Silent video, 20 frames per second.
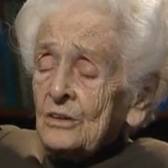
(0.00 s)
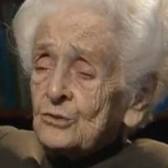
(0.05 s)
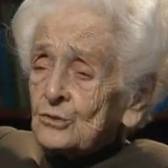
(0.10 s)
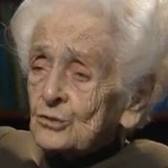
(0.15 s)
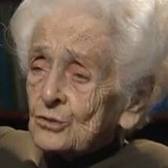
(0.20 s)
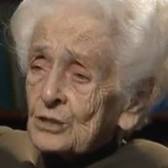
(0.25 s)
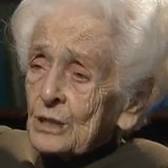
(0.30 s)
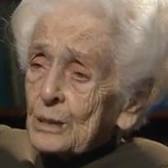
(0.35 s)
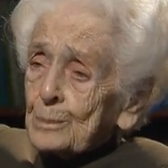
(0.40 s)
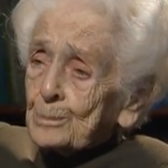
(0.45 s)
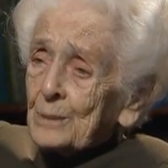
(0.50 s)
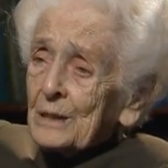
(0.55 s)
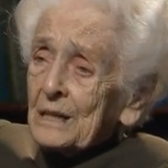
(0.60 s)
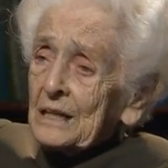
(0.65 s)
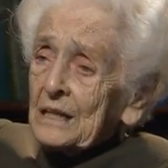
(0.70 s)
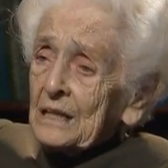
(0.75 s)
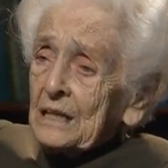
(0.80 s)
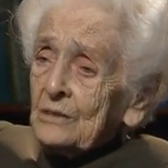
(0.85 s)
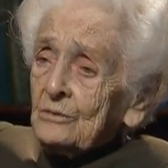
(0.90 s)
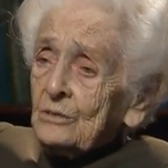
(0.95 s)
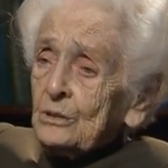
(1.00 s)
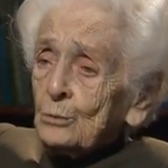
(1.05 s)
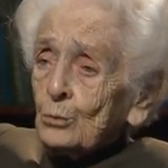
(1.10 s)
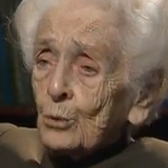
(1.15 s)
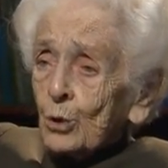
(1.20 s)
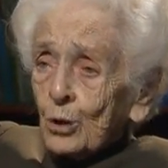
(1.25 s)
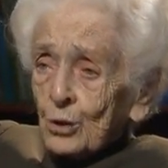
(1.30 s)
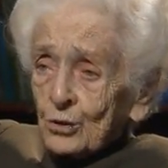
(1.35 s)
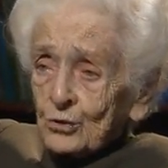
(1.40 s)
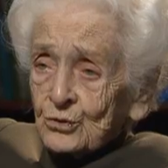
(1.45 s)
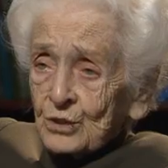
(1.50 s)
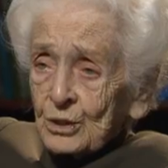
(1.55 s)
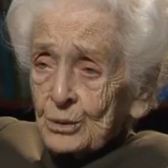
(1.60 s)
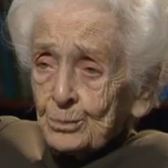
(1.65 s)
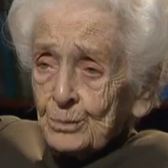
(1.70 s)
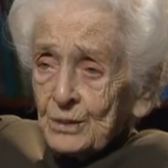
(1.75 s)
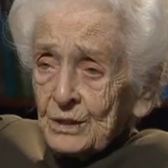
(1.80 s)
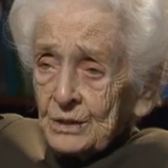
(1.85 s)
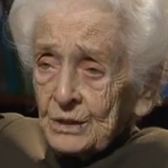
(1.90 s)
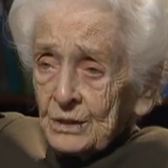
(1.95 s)
Giuseppe Levi was,
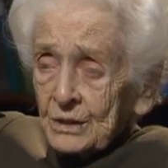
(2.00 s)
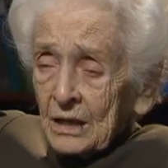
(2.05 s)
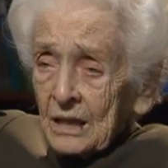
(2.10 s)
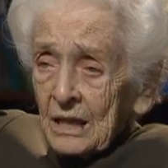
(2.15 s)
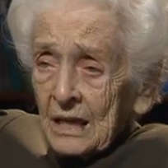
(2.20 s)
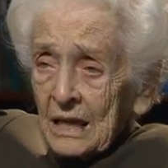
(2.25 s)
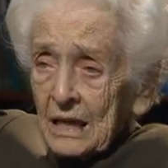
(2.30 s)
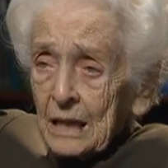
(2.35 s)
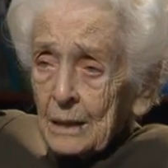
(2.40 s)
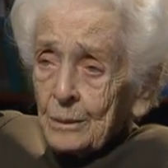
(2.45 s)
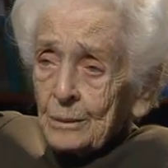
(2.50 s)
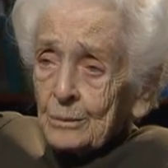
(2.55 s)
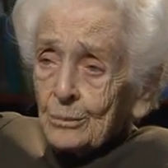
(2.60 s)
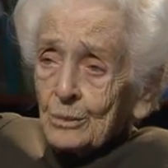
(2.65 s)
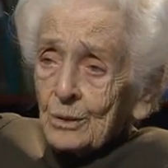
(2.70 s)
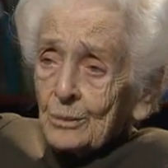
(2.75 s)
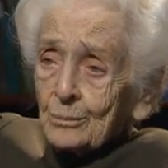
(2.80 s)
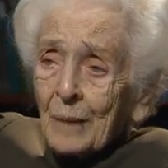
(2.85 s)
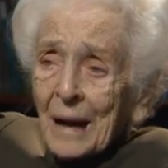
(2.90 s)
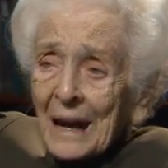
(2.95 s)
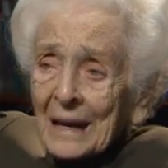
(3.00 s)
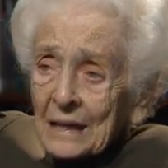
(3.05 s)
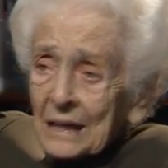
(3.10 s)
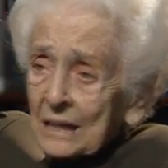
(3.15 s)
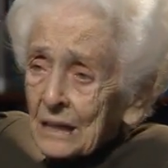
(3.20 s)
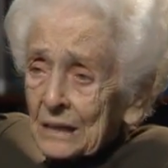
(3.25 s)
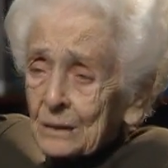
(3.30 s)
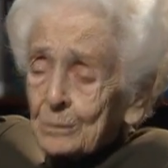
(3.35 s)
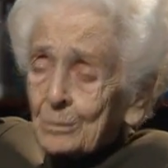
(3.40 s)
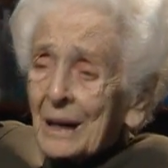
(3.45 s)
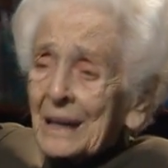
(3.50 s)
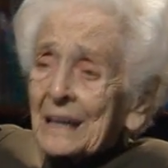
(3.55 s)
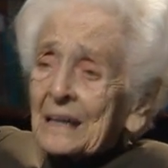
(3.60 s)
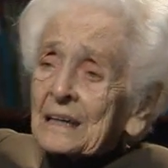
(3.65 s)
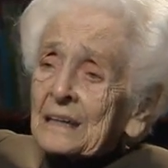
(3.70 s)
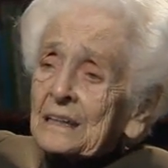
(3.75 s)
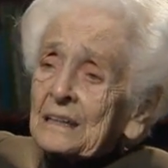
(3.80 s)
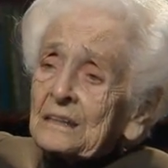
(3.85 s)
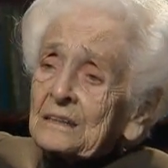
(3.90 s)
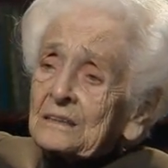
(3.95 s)
had been, had
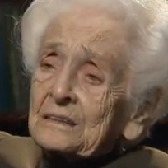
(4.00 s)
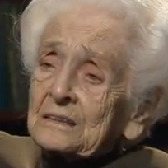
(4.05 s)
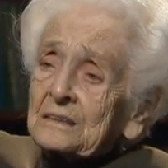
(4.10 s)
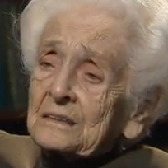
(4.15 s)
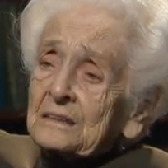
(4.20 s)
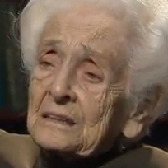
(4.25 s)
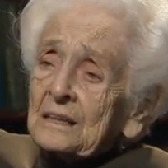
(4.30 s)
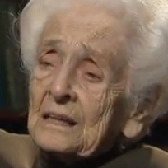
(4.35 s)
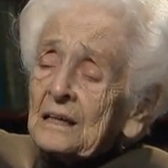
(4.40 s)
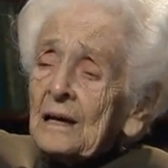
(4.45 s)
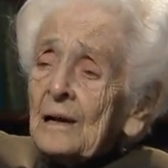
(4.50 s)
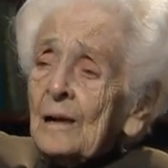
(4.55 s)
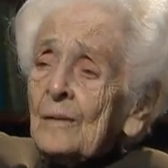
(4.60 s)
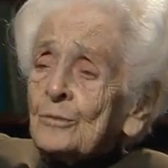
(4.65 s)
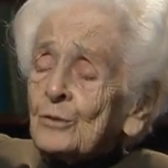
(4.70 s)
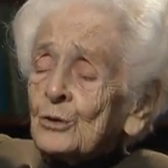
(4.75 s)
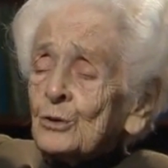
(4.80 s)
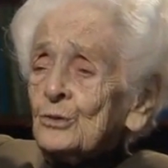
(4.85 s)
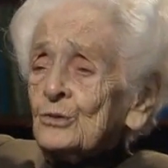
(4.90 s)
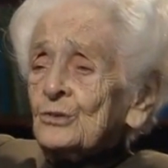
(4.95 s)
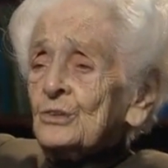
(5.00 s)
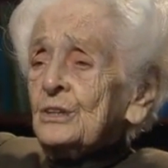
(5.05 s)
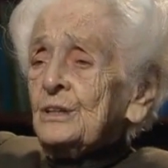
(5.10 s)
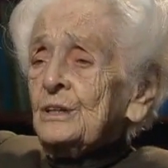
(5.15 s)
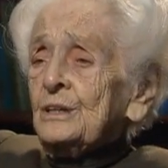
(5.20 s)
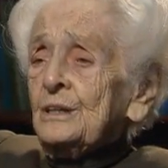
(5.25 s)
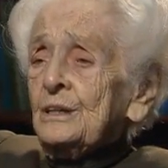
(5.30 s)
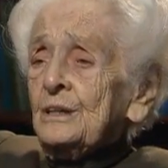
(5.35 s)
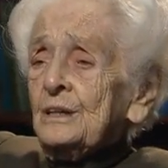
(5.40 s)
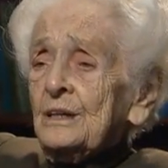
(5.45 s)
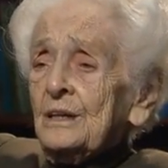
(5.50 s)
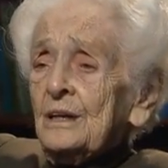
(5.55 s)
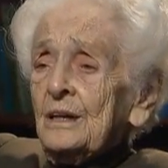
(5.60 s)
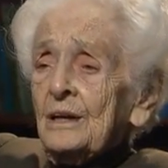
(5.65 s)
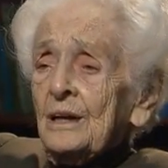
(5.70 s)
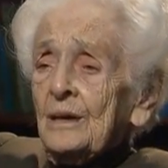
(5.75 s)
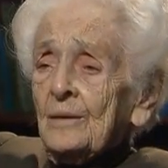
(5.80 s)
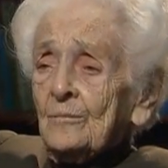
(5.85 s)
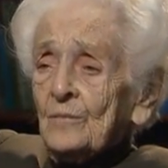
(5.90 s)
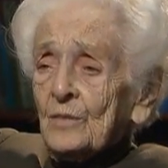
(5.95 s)
migrated
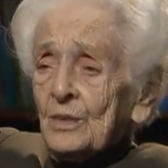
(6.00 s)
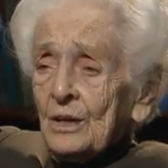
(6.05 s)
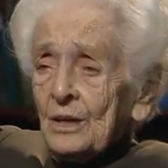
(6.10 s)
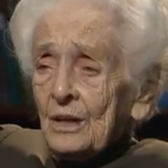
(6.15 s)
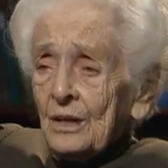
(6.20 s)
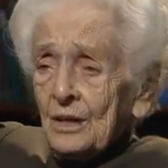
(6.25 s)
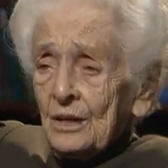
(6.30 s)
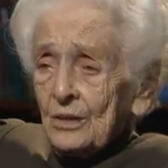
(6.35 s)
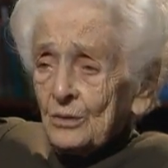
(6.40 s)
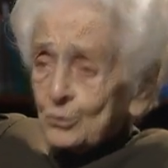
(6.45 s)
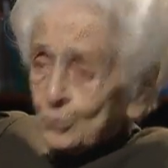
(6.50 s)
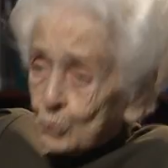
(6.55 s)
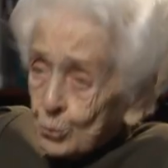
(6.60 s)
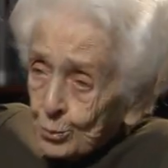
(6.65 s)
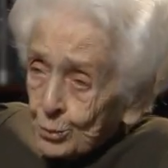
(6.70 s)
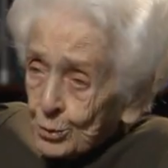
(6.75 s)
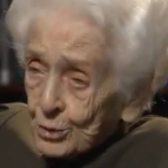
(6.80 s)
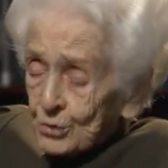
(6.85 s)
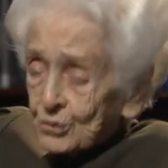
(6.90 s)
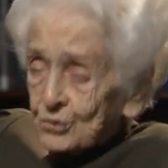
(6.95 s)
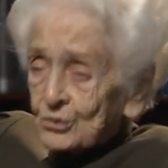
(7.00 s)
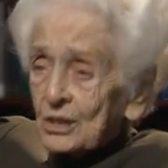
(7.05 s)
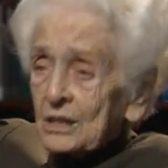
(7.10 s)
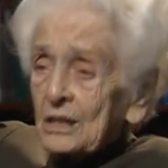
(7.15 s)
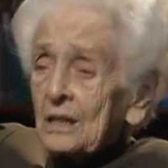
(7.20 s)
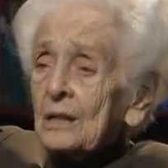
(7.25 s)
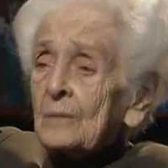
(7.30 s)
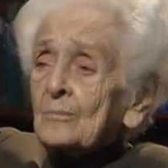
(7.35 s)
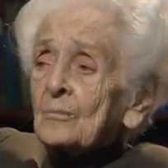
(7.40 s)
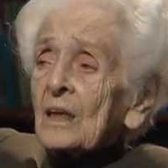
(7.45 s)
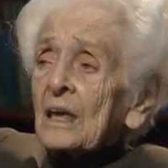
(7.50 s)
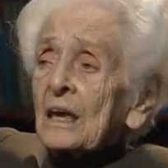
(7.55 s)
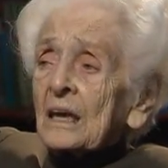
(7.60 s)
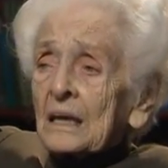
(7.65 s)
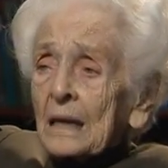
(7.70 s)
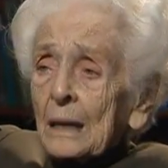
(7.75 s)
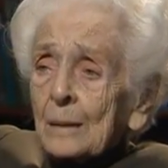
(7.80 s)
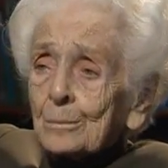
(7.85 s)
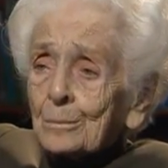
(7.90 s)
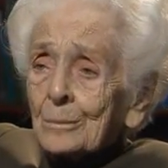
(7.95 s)
to Brussels,
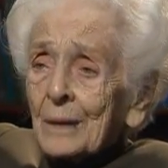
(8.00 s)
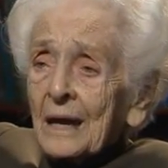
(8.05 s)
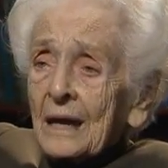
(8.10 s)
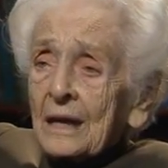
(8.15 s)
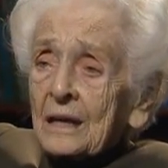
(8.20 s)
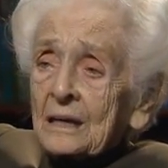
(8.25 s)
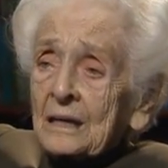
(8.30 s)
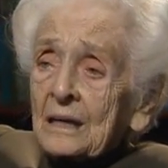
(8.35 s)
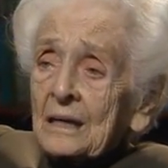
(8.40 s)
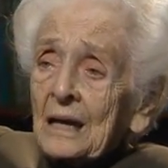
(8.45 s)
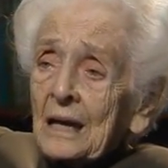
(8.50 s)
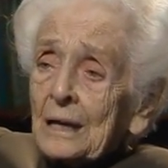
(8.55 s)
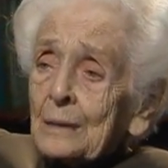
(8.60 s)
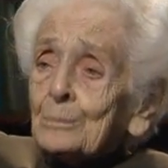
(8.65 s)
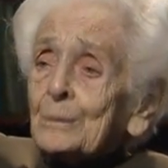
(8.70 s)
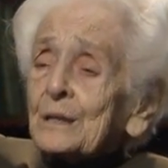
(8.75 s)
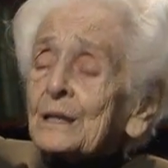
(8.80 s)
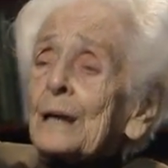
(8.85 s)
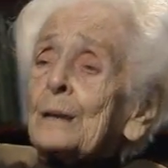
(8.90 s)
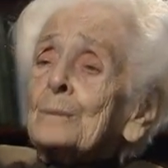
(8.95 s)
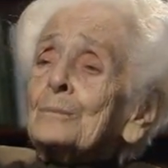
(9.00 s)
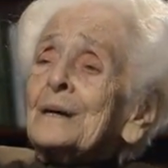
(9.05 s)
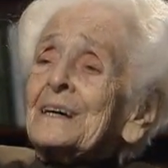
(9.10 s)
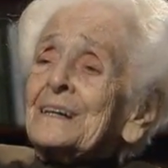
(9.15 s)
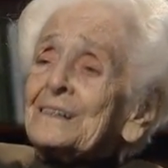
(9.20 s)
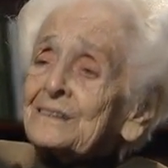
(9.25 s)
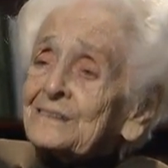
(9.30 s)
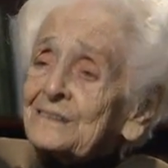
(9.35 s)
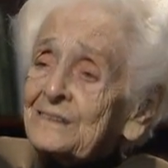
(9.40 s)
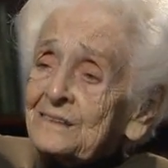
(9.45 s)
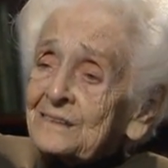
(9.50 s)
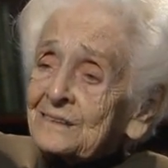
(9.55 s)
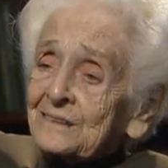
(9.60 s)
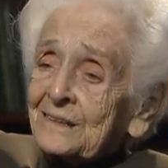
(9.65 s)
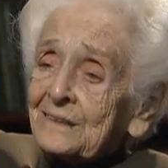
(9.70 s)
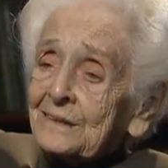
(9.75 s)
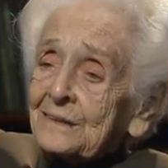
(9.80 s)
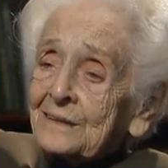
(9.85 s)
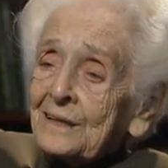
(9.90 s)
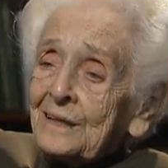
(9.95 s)
came back and became my
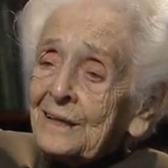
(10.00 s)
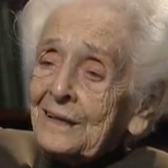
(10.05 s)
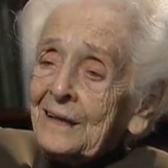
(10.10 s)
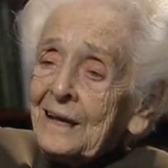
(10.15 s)
assistant.